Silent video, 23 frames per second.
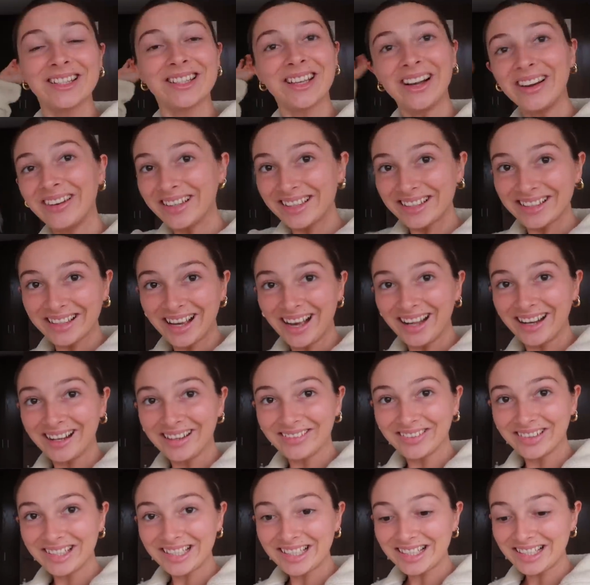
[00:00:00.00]
So
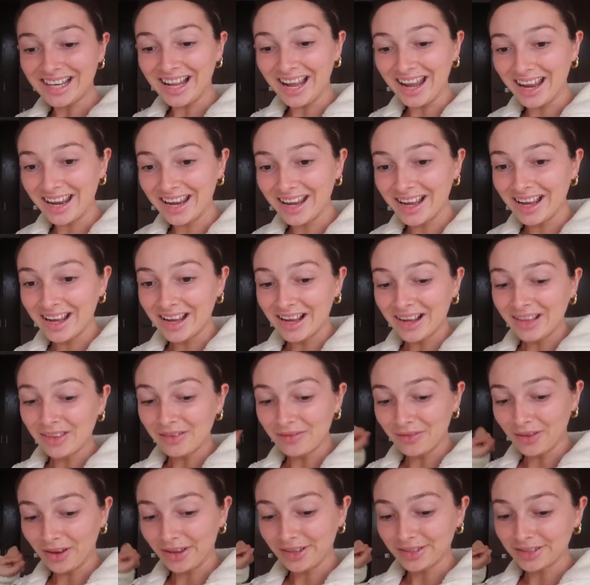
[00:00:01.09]
excited for today. The
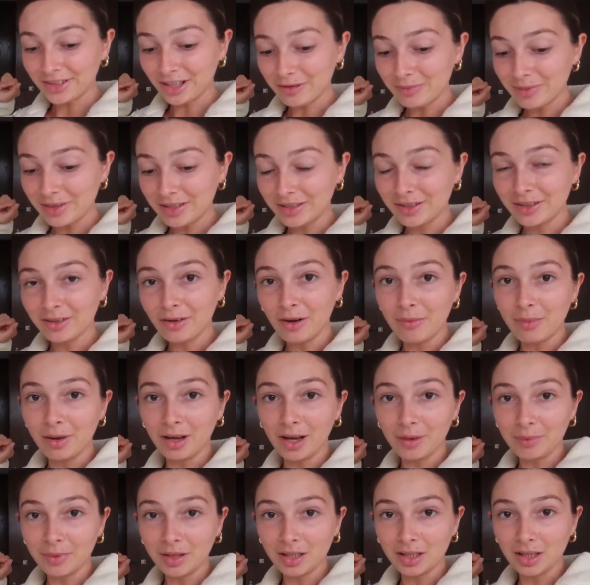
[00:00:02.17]
first stop is to go and pick
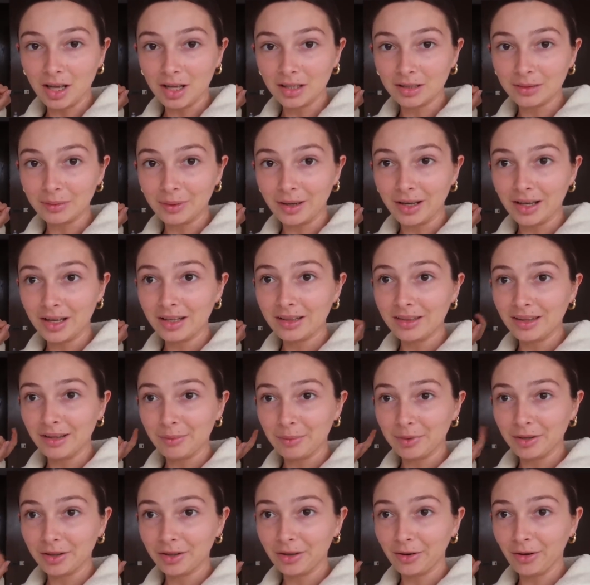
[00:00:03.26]
up the glassware. Then
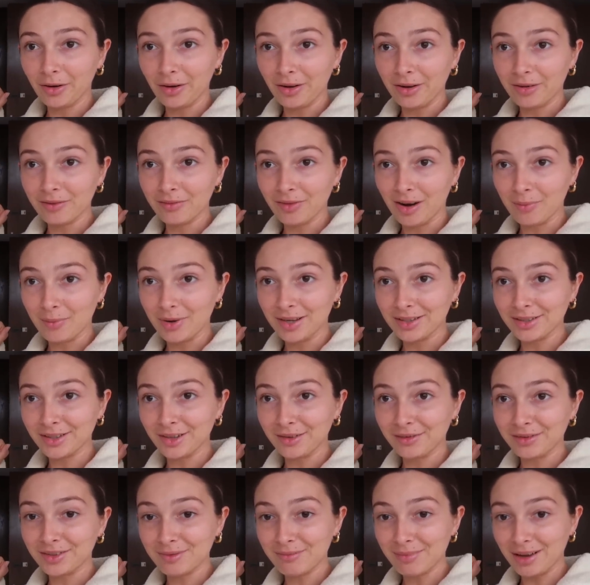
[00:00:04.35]
we're gonna go and find
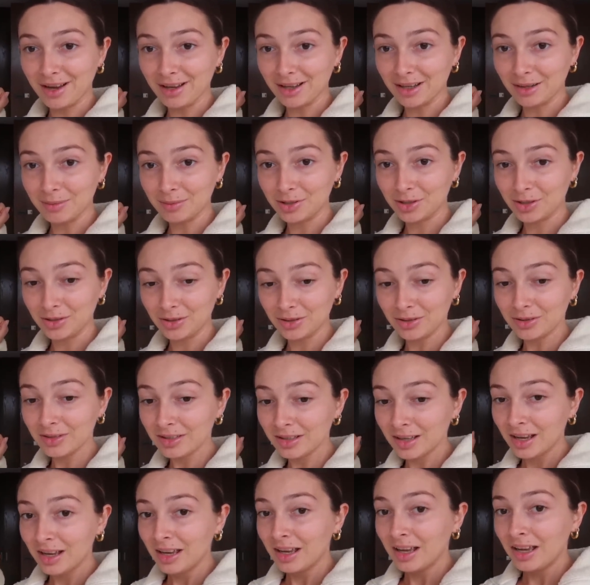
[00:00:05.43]
myself some backup shoes.
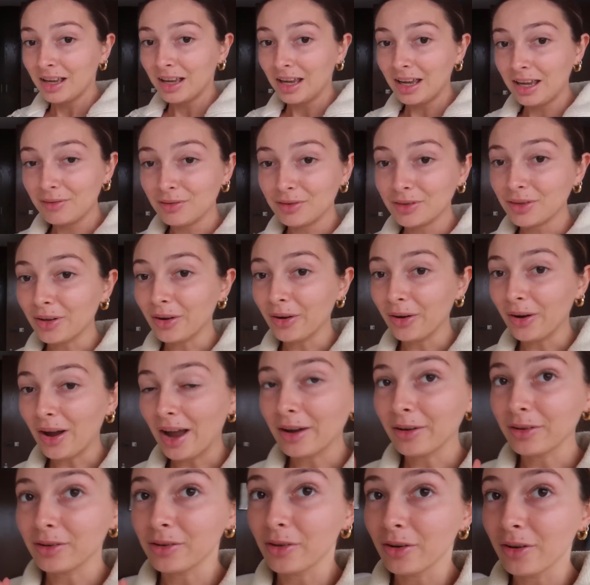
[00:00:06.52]
Even though I
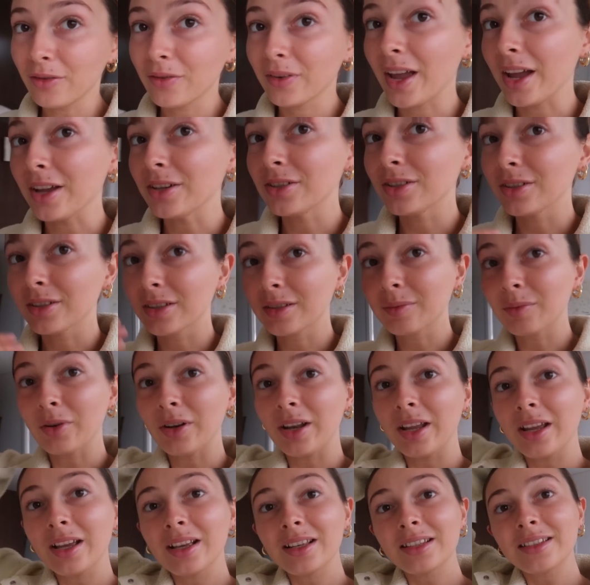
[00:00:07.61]
got a notification this
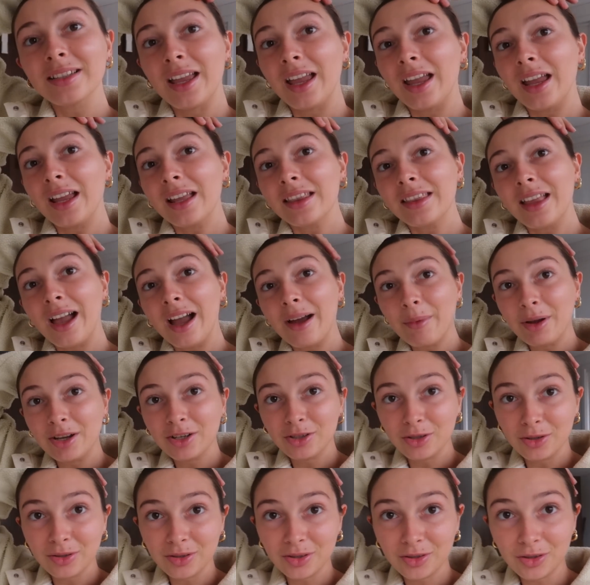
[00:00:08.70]
morning saying that my
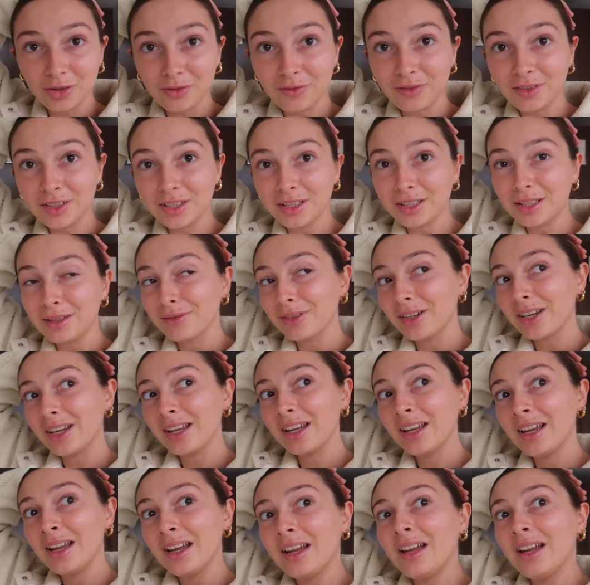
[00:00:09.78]
shoes are due for delivery,